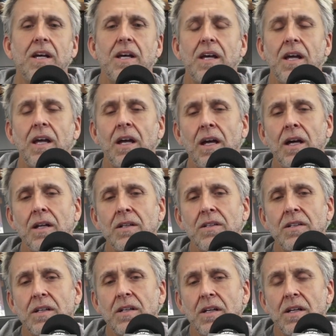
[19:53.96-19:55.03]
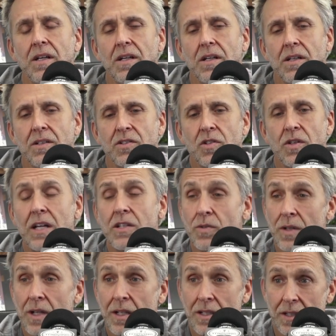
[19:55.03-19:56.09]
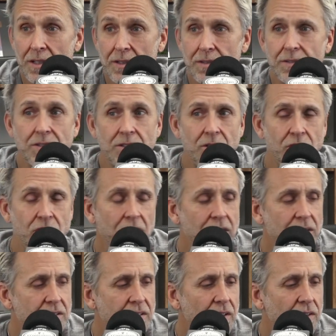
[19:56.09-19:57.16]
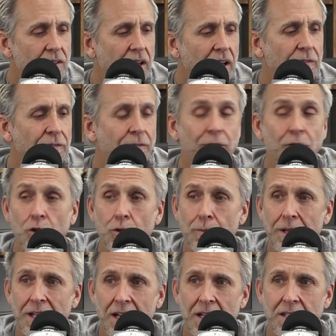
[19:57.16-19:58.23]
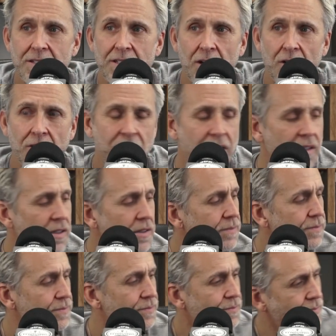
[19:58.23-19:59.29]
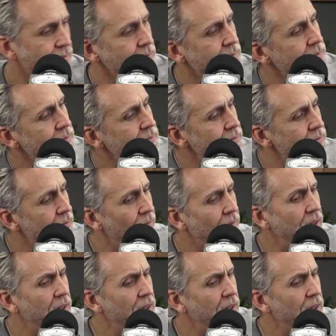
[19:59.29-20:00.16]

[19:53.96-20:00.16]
And So that's what I did. So check this out. I flew my ass out there and